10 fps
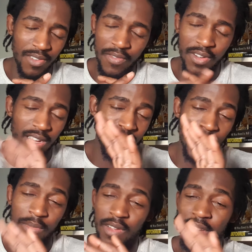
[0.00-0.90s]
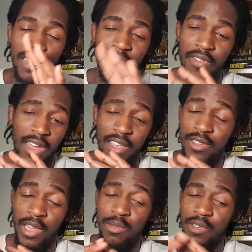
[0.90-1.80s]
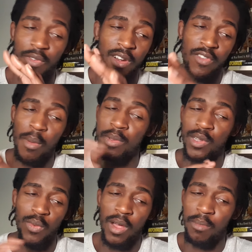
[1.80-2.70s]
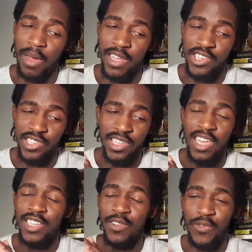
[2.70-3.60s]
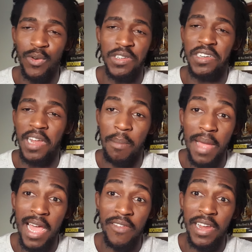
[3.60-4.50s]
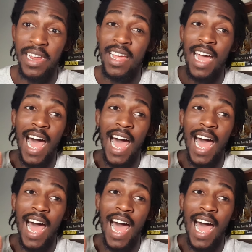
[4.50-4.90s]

I forgot his name, don't really give a fuck. He was a fodder from episode one, but it's unfortunate that Mary,